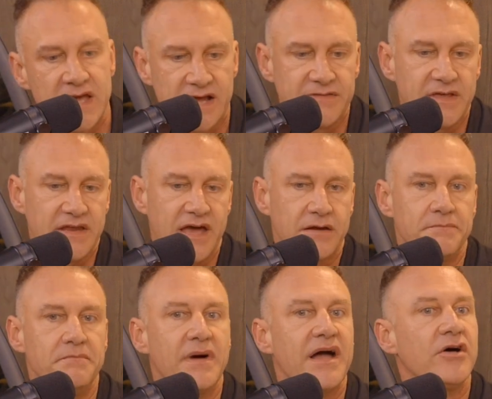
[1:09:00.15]
And then add a
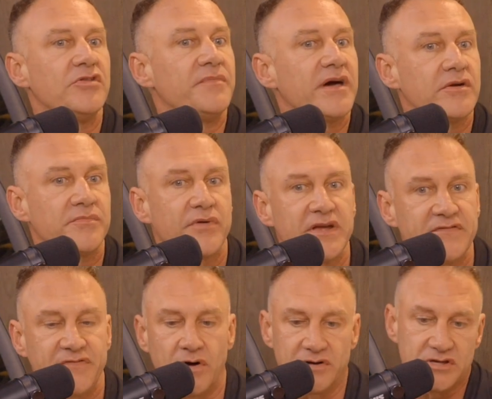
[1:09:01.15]
mild amount of brain
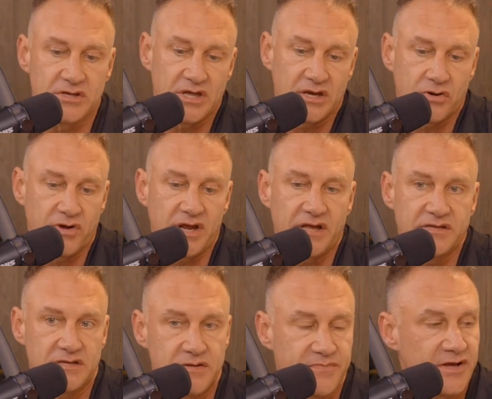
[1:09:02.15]
fog. You get a great
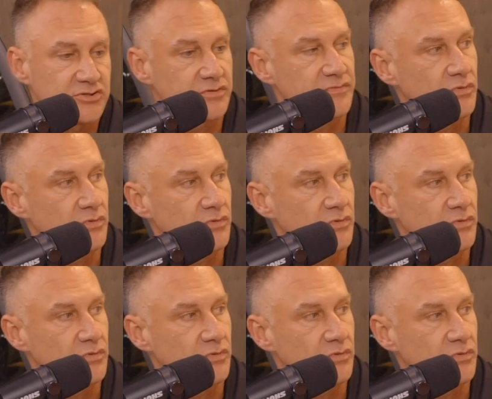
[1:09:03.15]
idea in the bedroom.